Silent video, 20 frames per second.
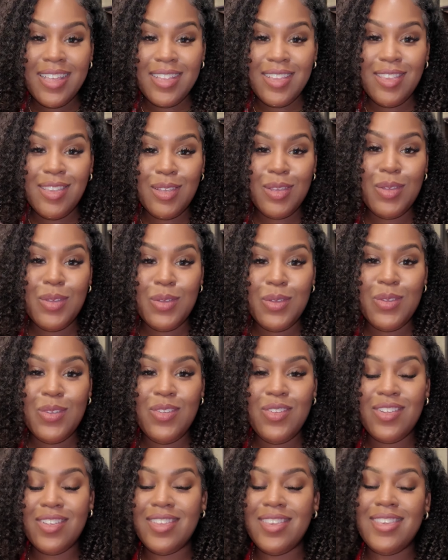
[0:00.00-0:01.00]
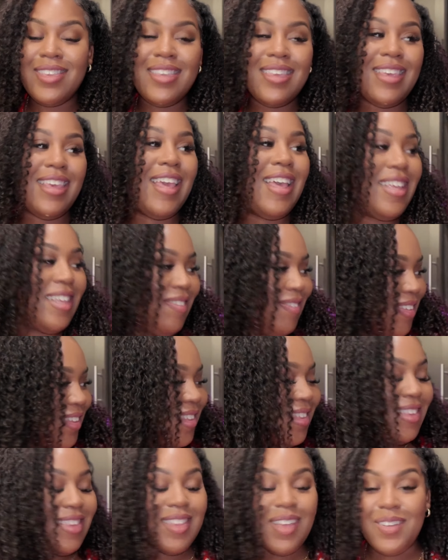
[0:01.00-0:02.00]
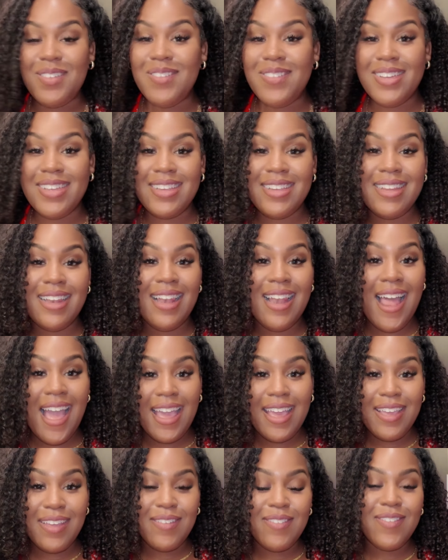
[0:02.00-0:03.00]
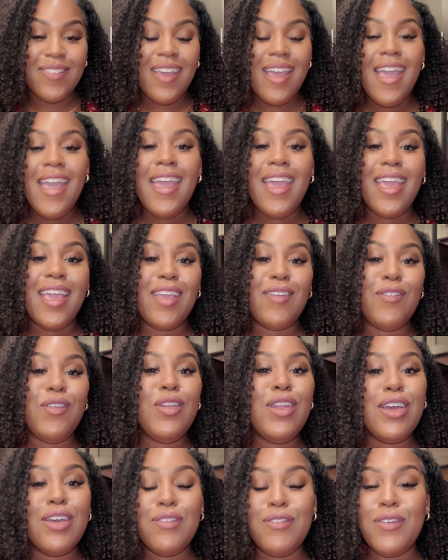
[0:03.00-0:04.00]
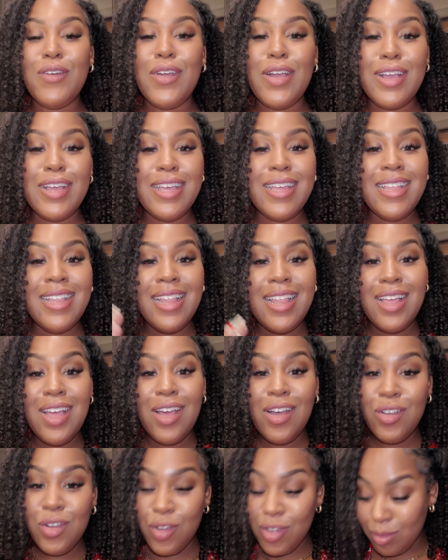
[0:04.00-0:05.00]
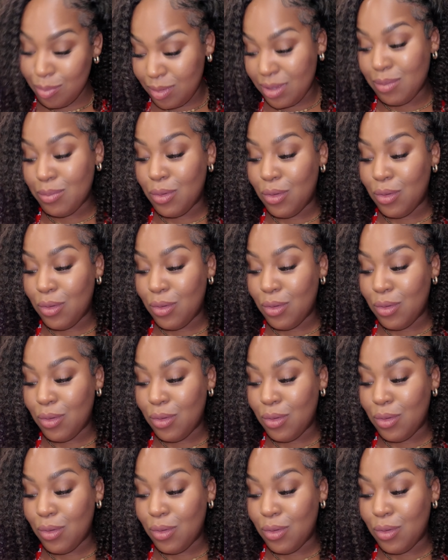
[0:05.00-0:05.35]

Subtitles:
and 2 just gives me so much life. If you're looking for a good Christmas